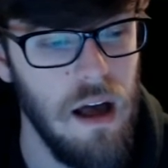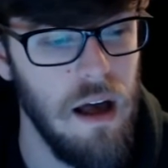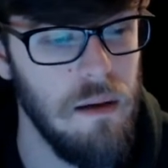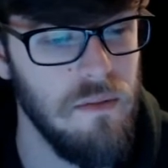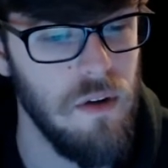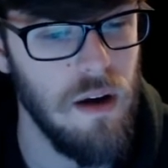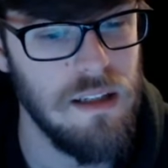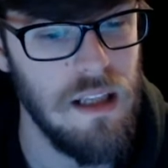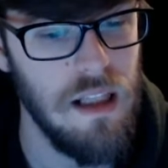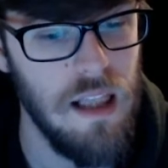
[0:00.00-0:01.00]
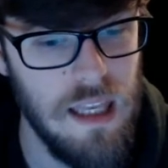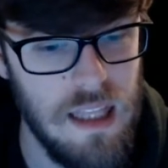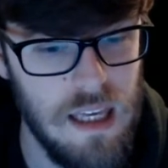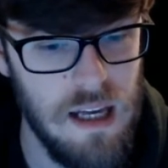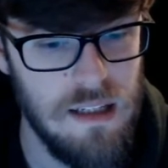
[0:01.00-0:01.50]
If you guys like the
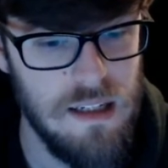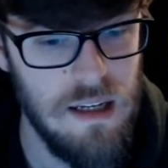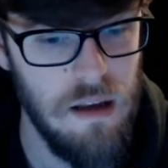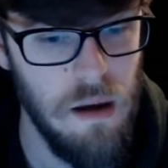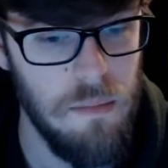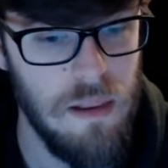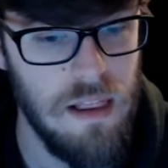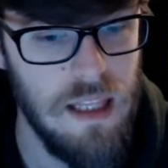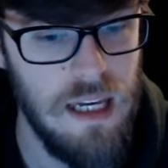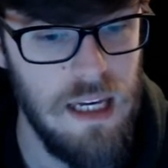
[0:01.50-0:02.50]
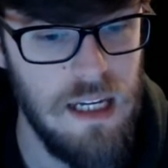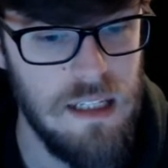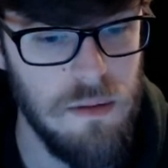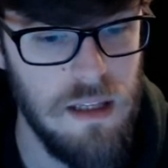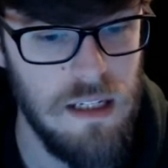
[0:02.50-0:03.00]
content, please,
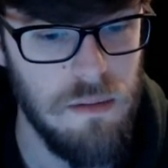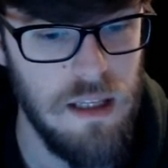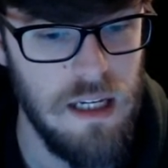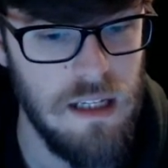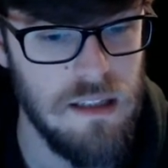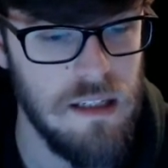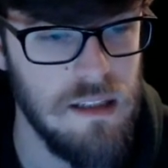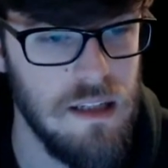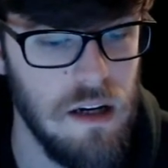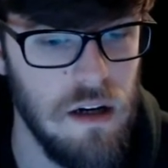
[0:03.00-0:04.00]
please, please consider